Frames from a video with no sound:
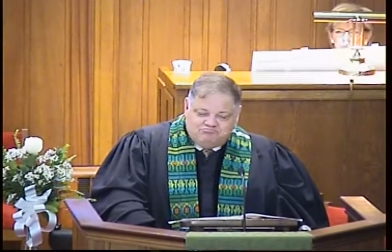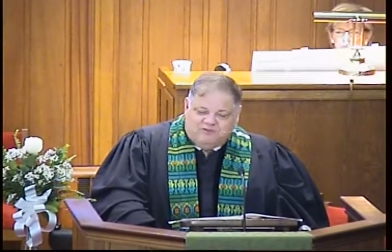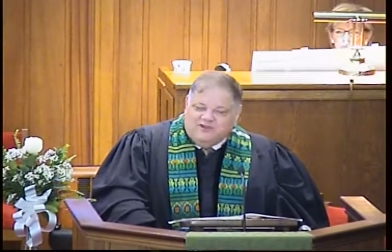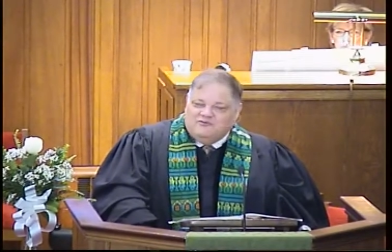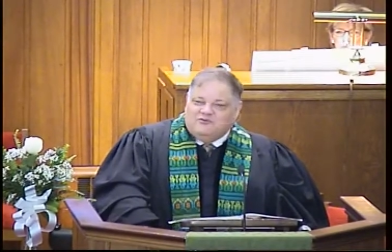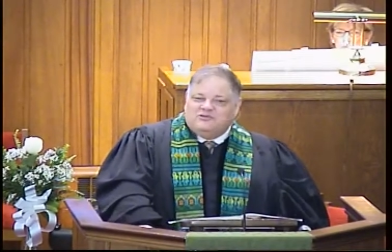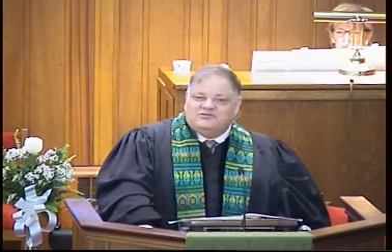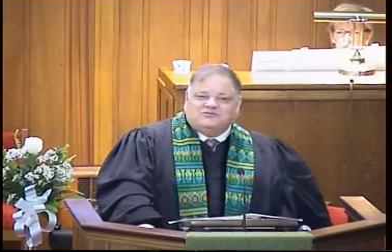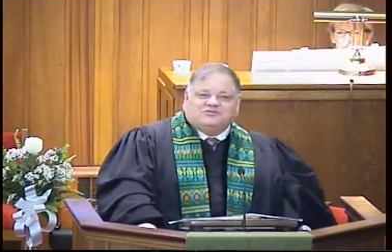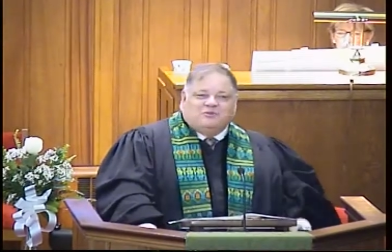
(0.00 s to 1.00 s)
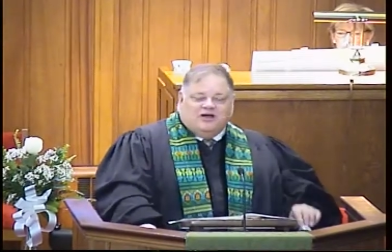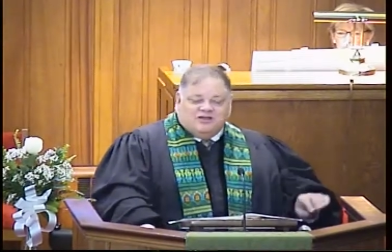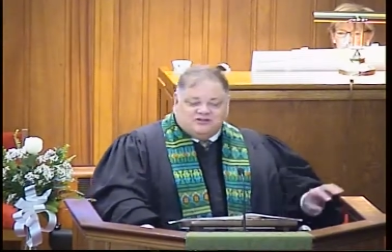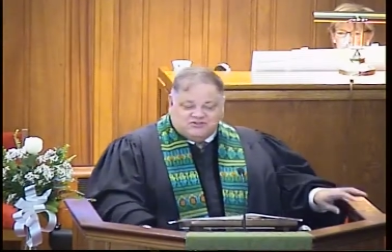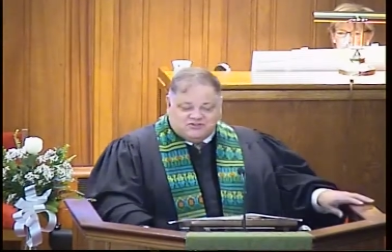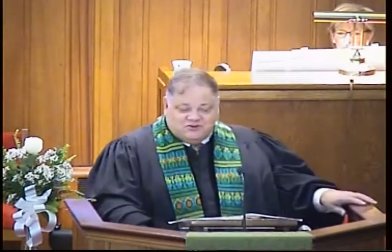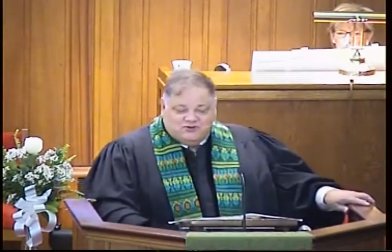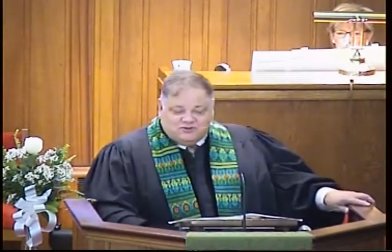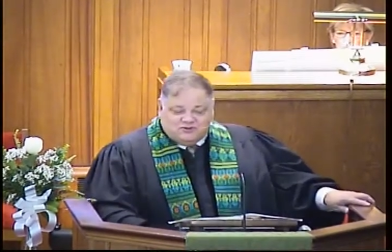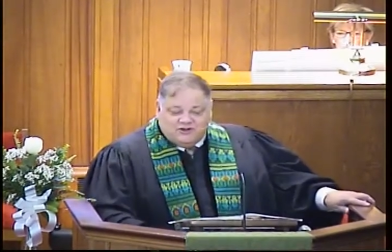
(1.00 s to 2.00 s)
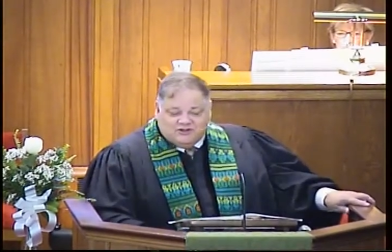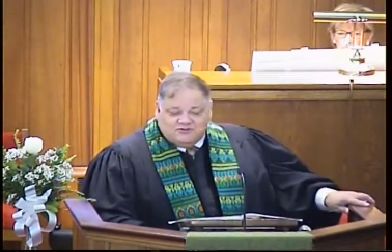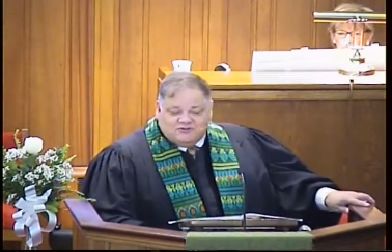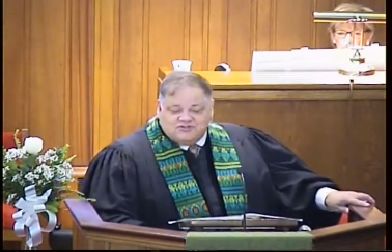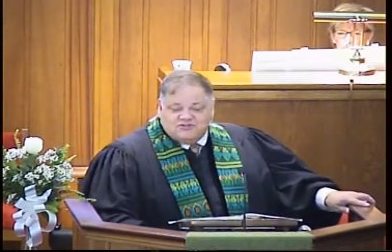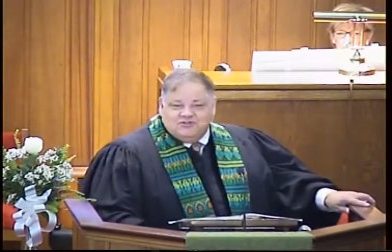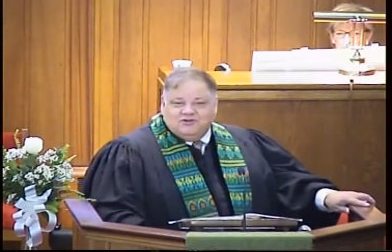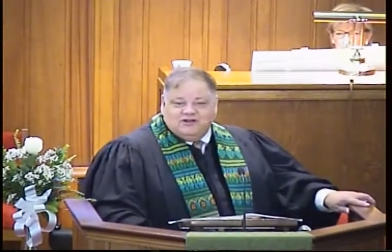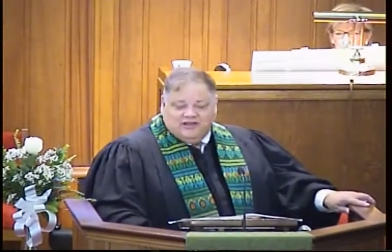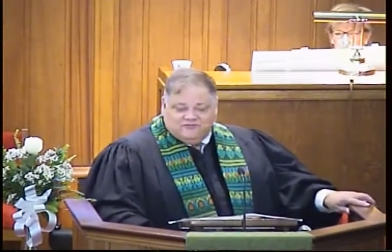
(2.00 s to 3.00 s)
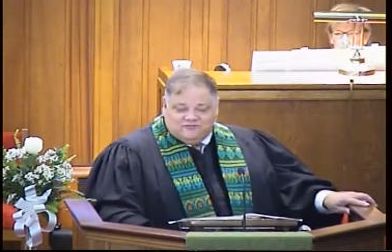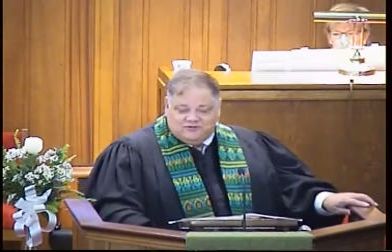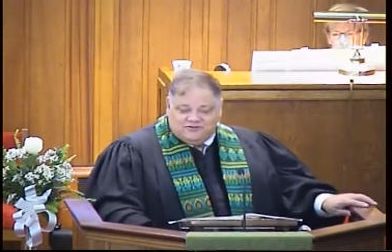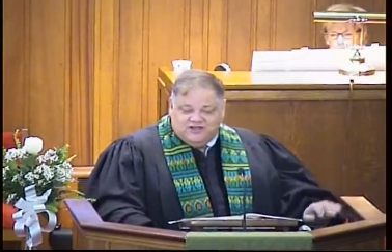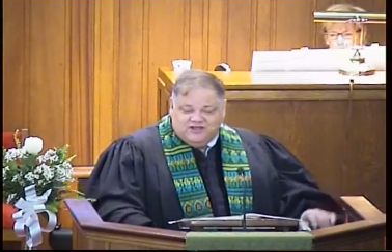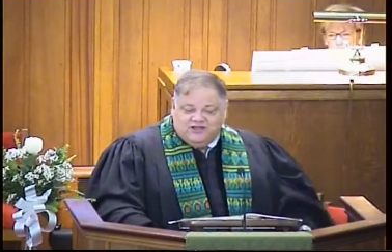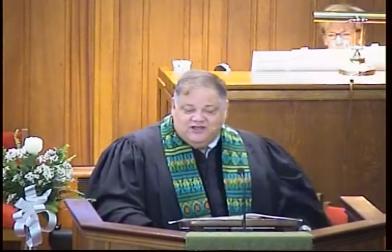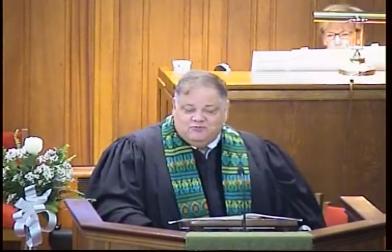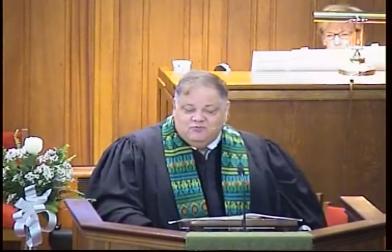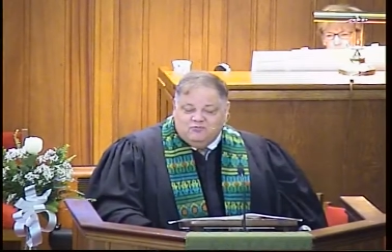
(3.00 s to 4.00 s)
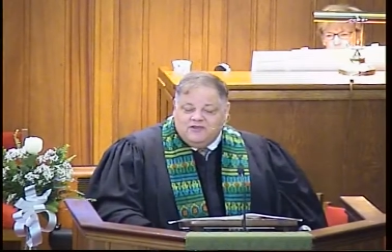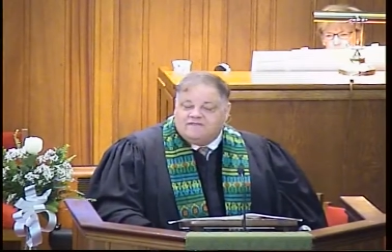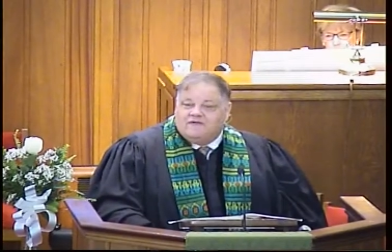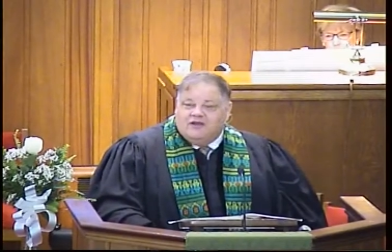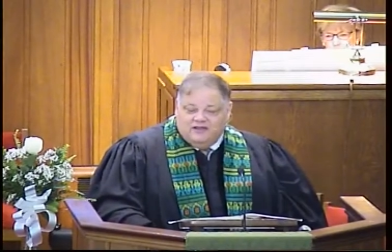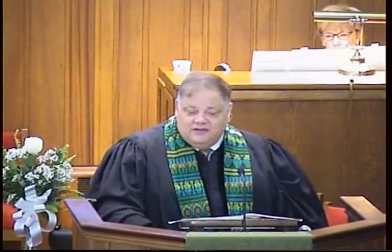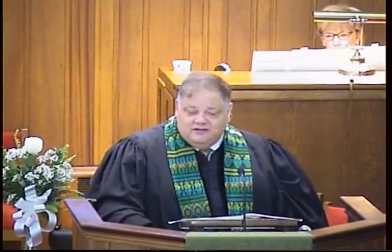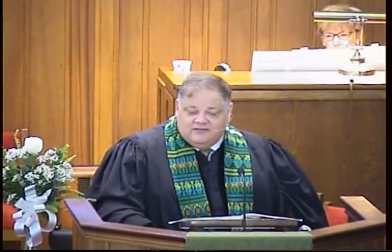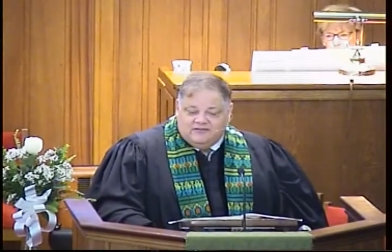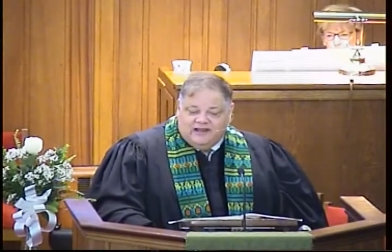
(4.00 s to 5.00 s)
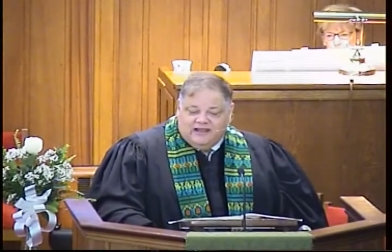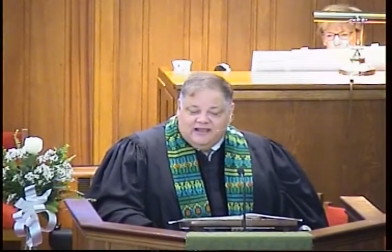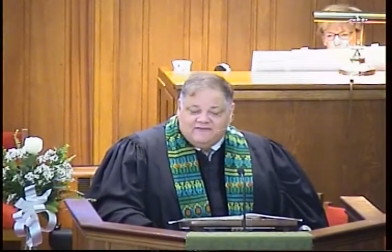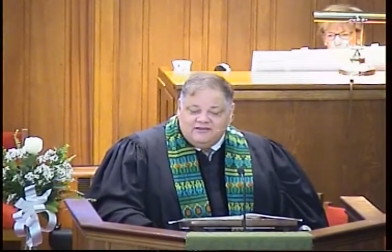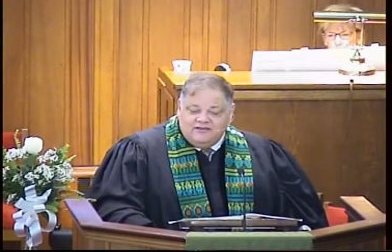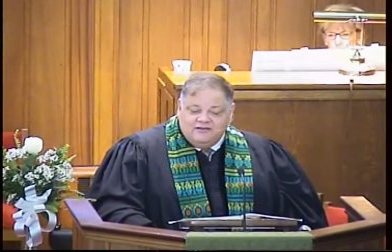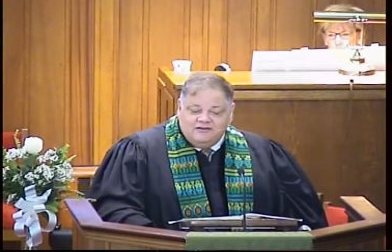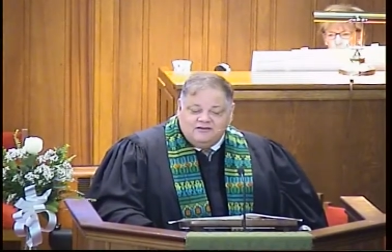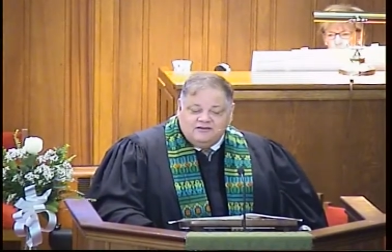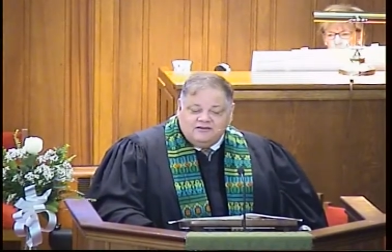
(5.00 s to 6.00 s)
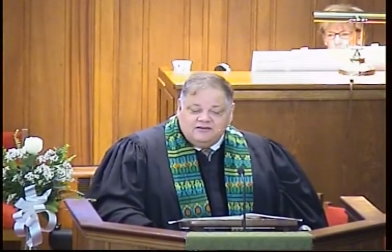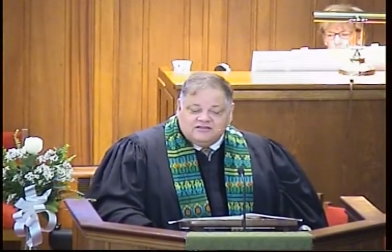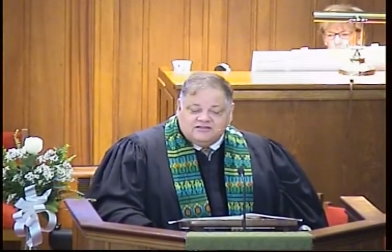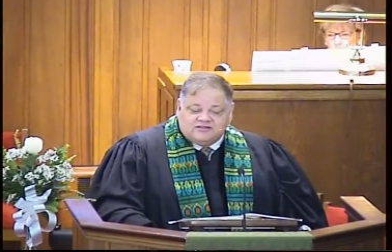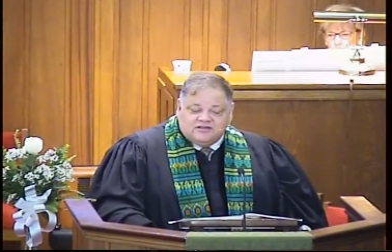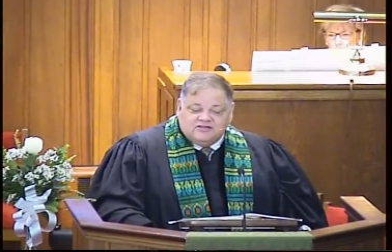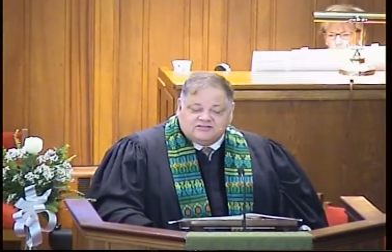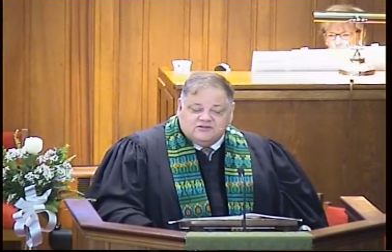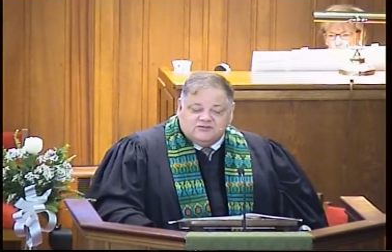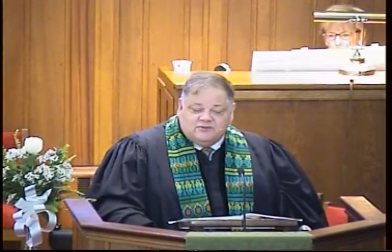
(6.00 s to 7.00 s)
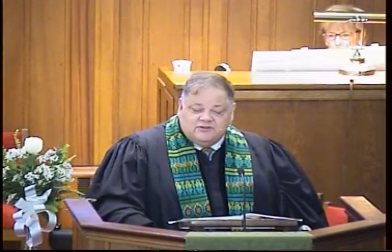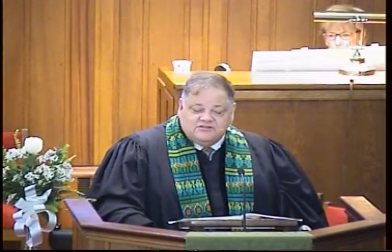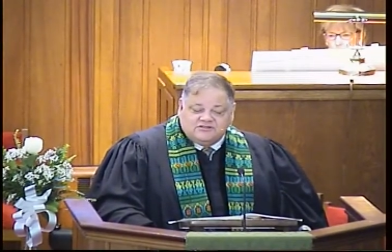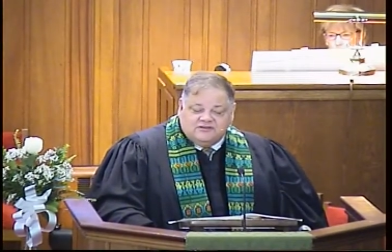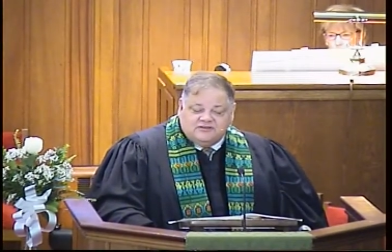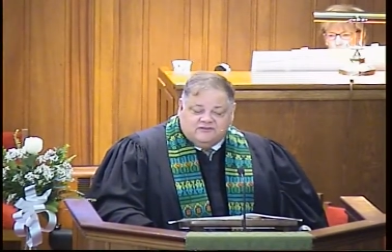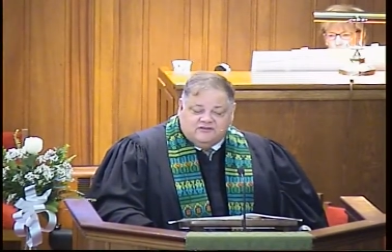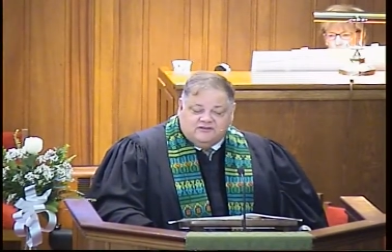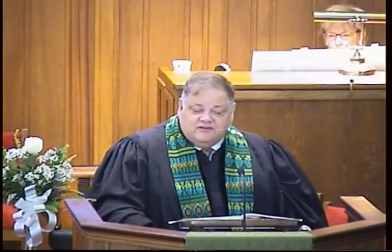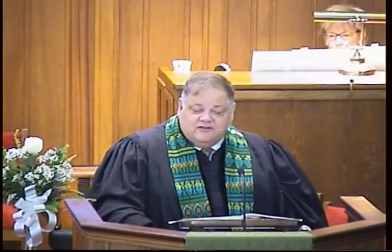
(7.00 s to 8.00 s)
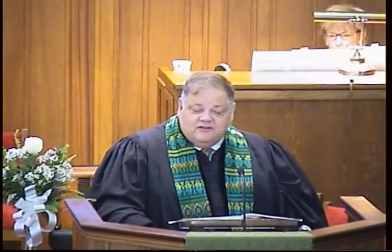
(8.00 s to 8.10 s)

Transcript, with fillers: Even Mr. Spock in Star Trek understood it. After a time, you may find that having is not so pleasing a thing,